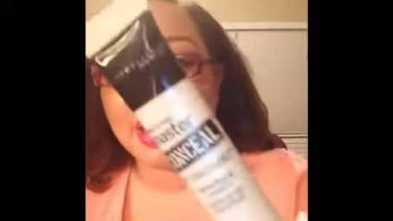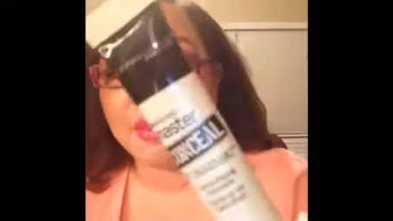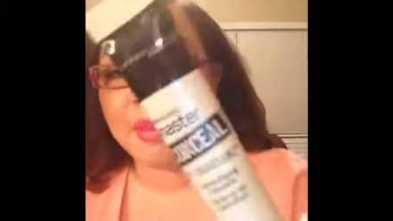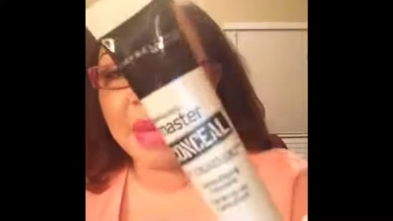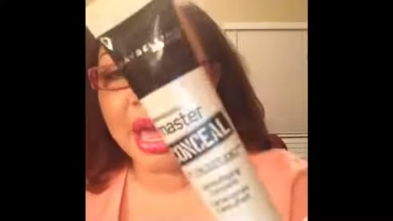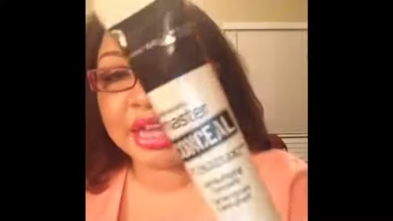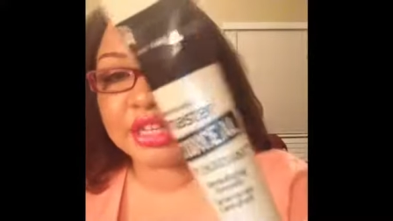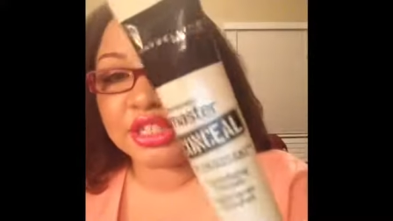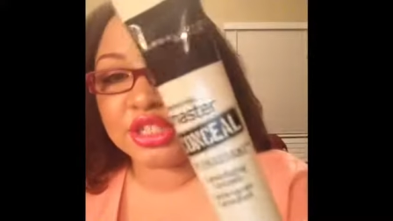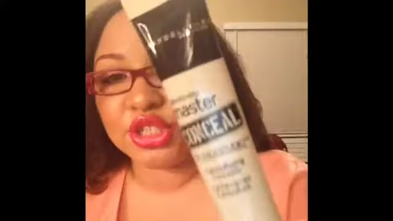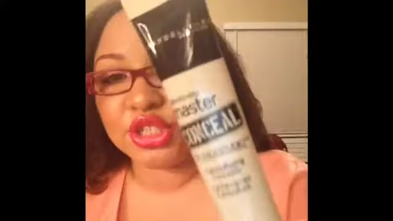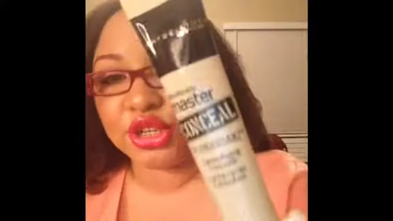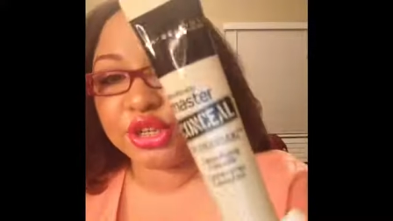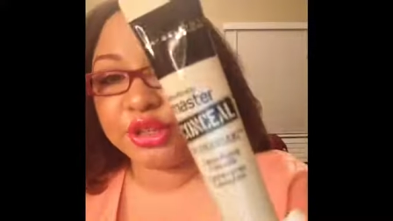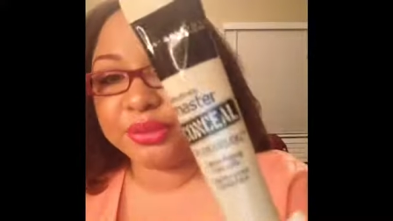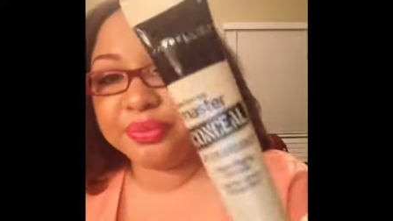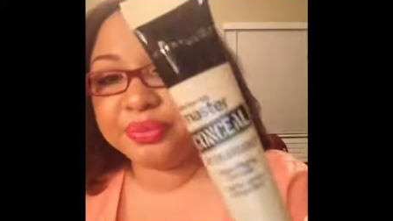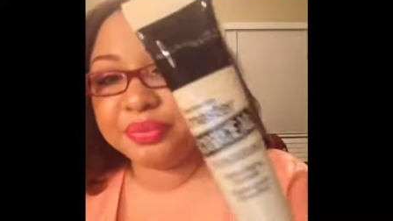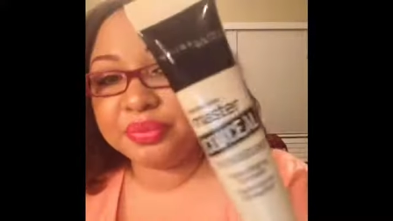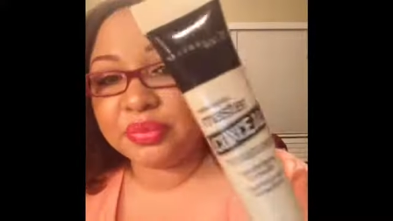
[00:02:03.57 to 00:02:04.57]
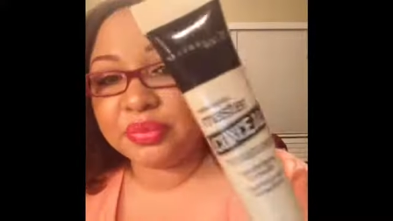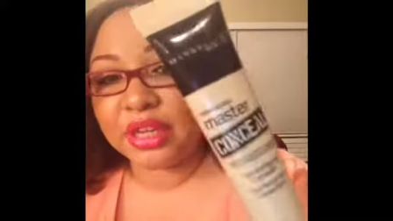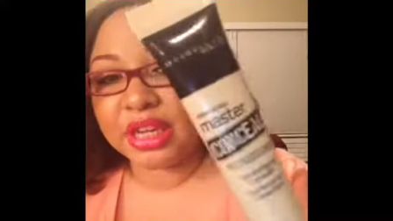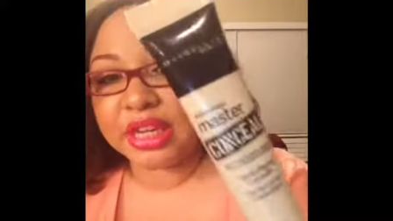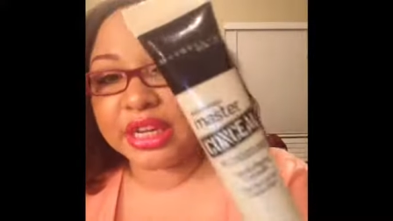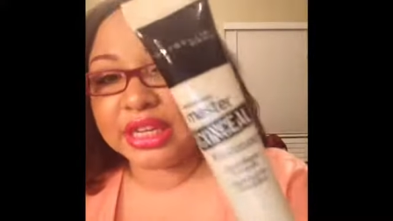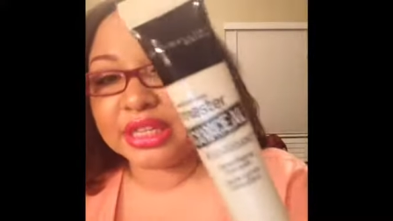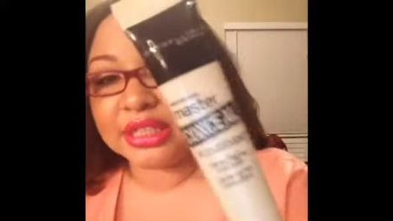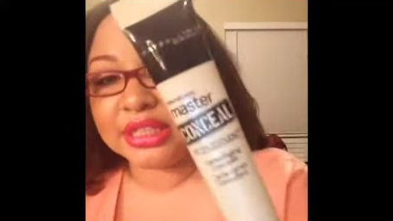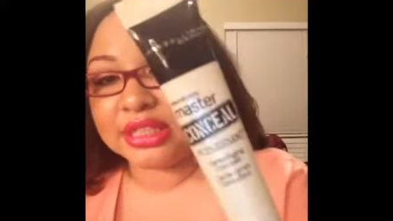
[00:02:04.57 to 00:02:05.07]
Master
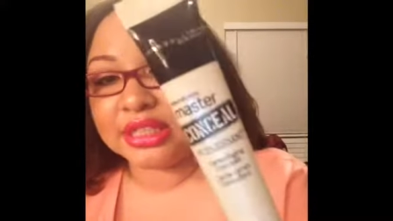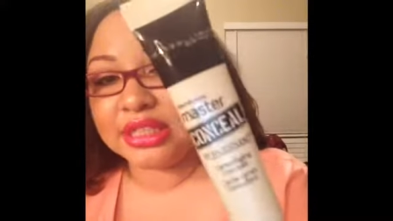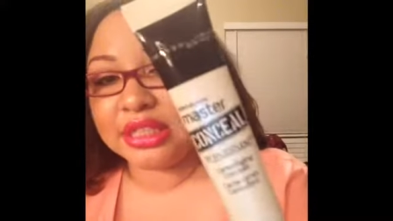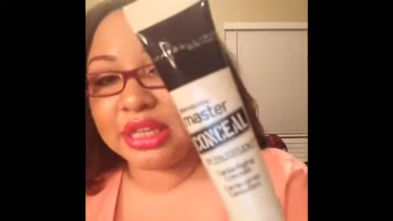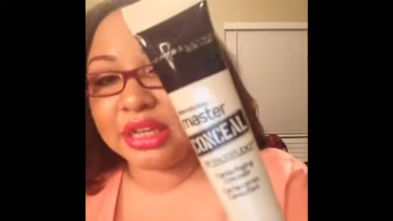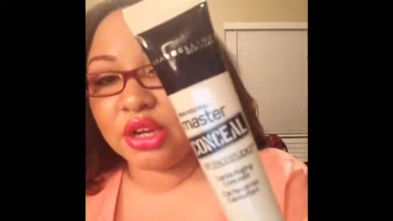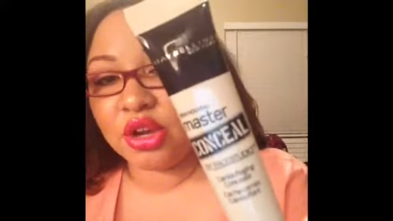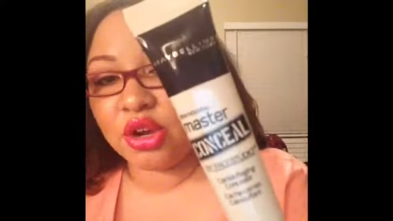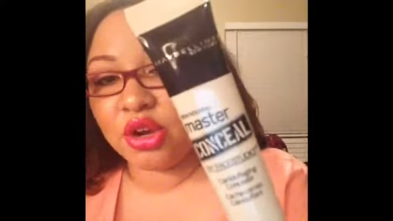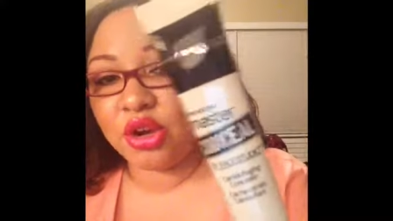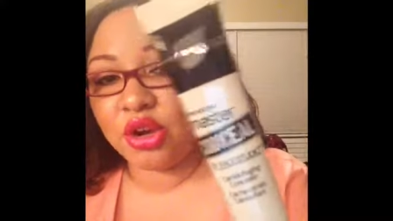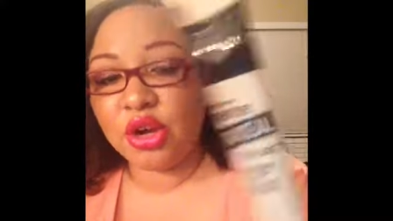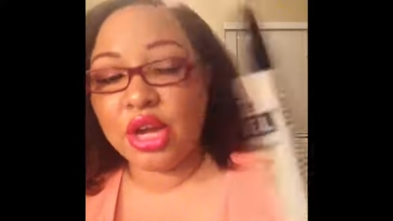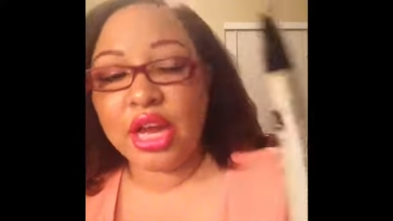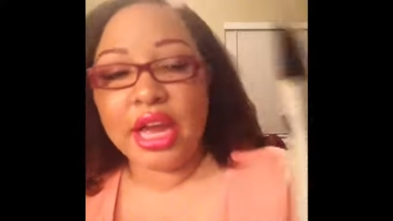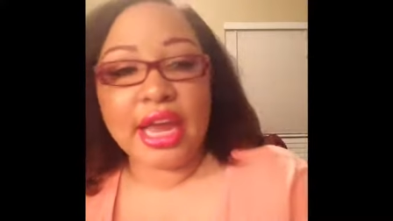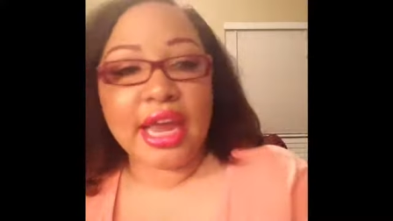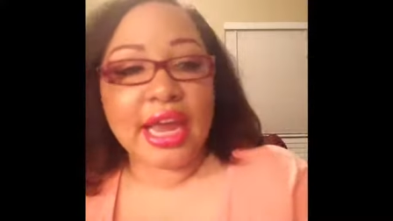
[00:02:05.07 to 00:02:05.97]
conceal